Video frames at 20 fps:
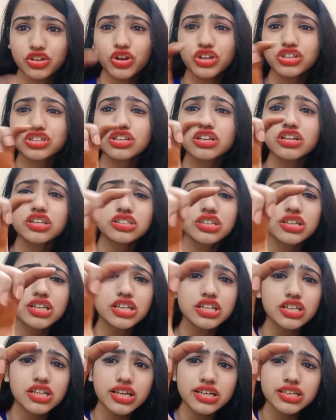or it's literally
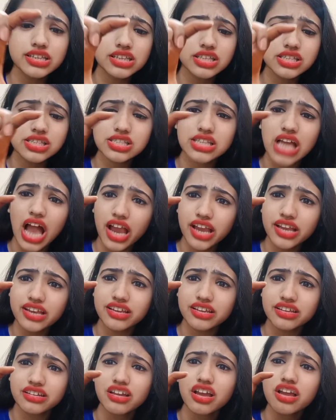like this
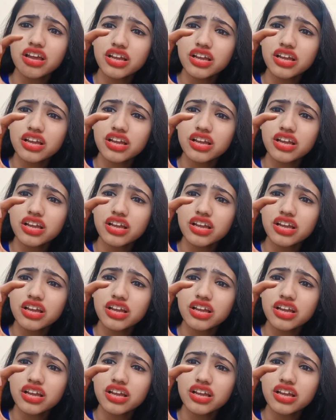tiny,